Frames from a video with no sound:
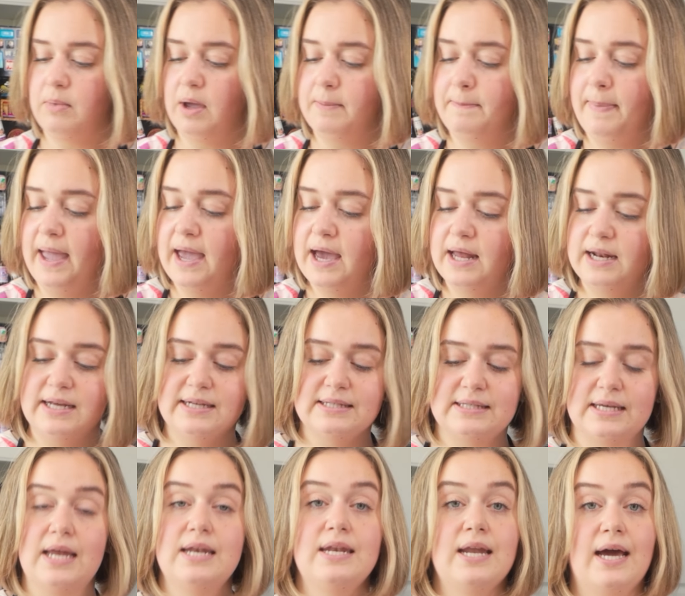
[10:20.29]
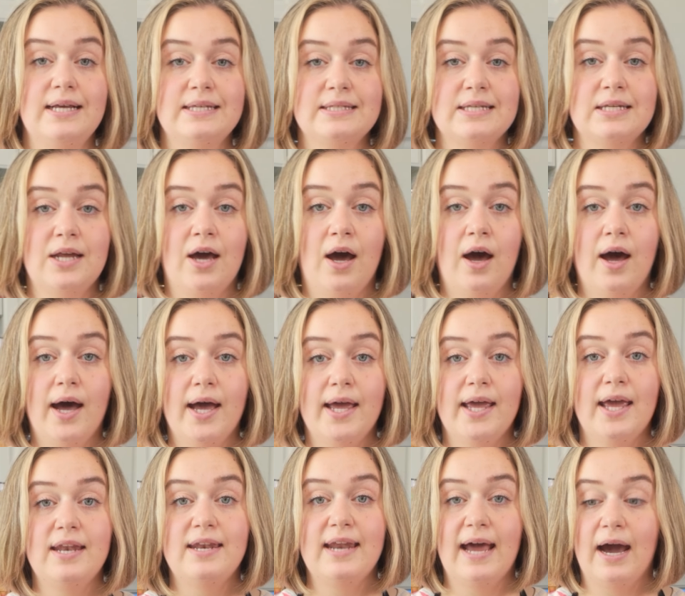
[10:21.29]
My pan is nice and
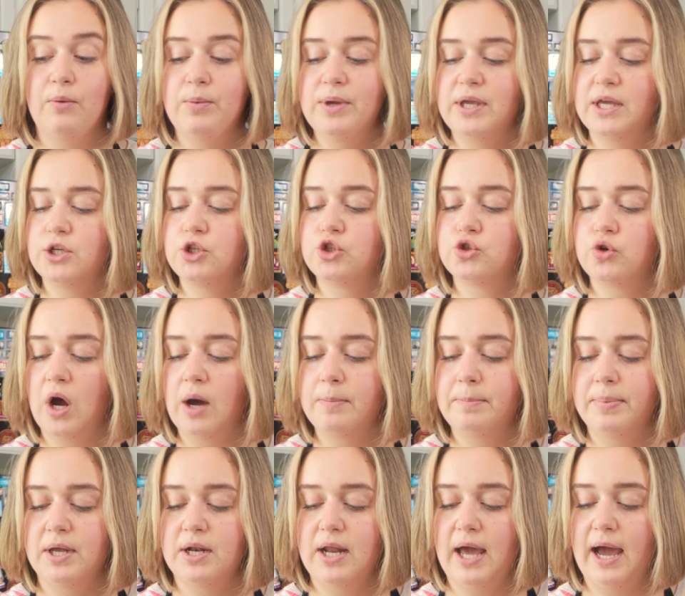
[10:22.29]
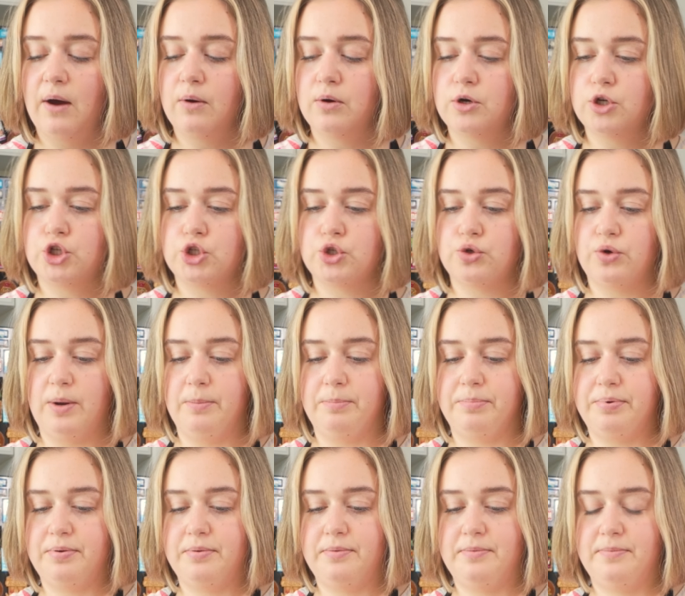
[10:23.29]
hot, and now we can drop in our shrimp.